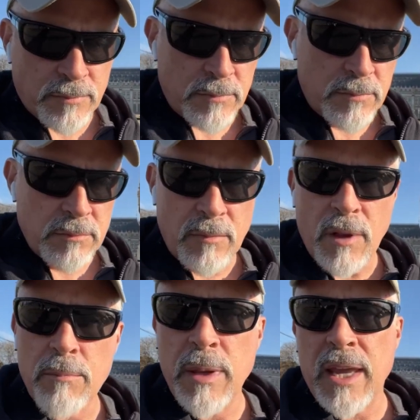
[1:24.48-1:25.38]
being
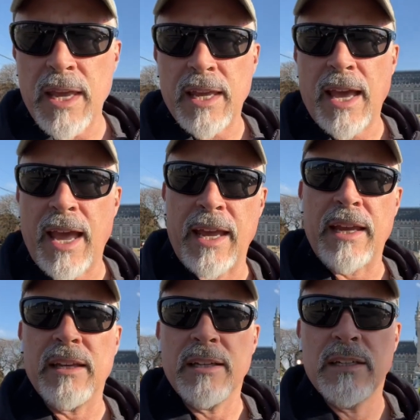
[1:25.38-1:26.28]
a
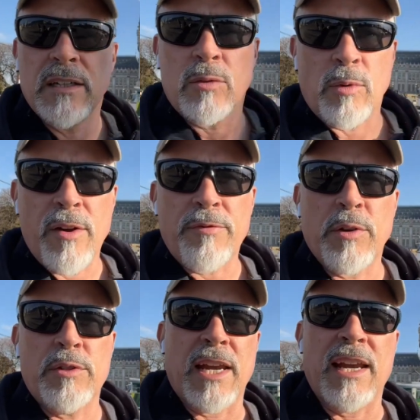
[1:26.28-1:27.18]
refugee
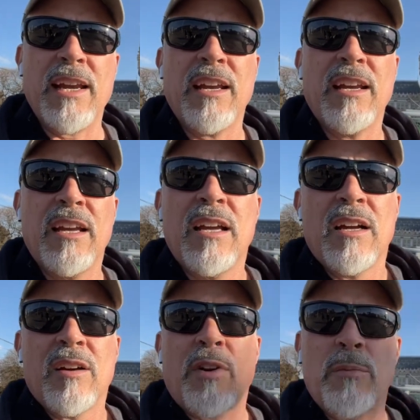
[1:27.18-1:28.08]
from
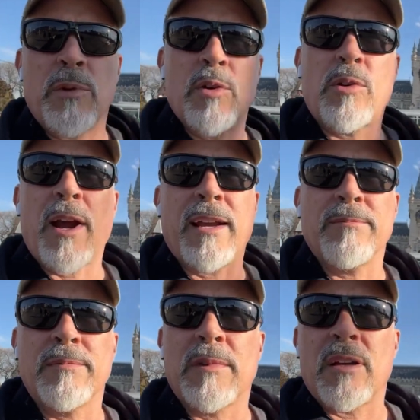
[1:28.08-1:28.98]
Ukraine. I'll tell
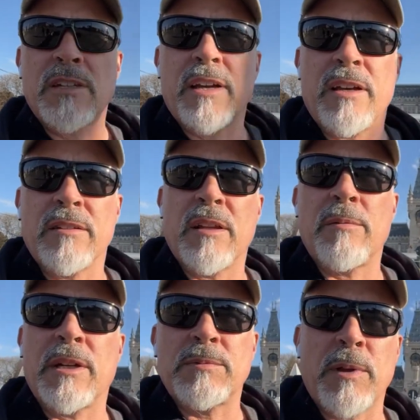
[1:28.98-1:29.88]
you, let me explain the
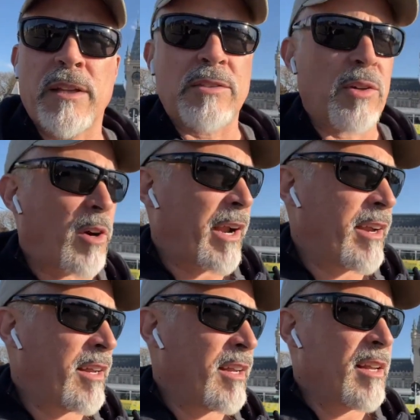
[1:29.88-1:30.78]
story.
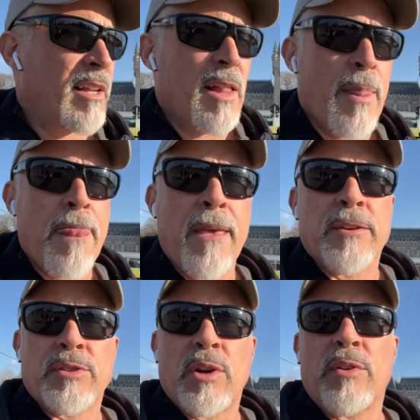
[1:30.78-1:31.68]
So, there
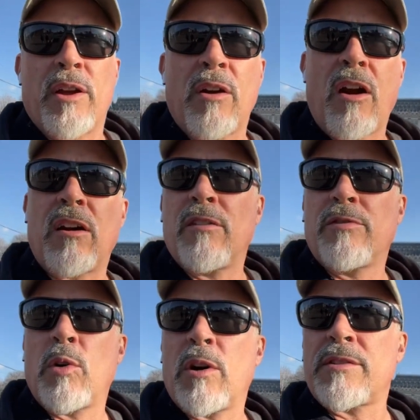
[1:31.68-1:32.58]
are, of course,
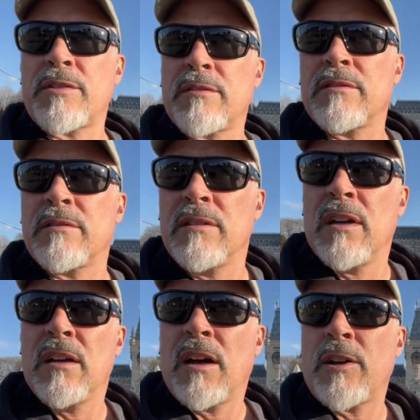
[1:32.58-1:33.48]
hundreds of
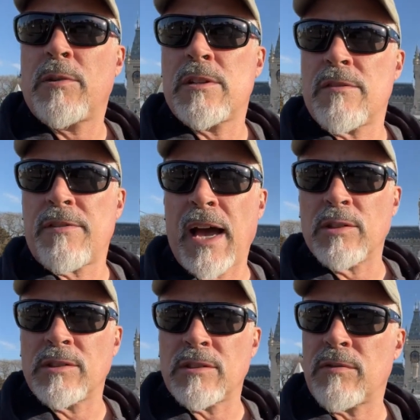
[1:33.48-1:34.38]
thousands of
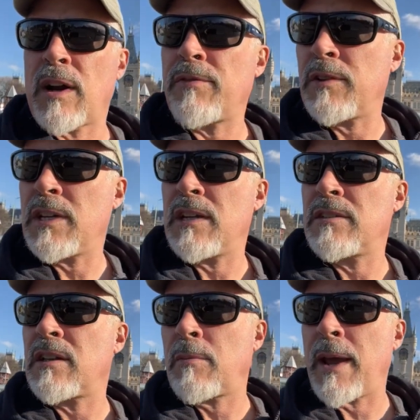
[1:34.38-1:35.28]
refugees that are making
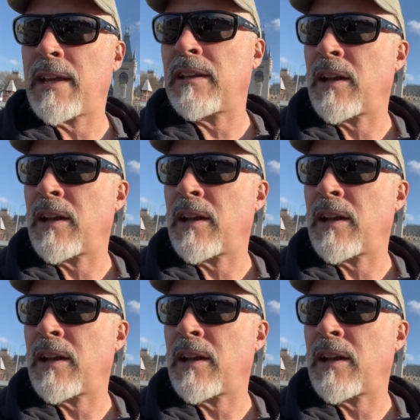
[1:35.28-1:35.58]
their way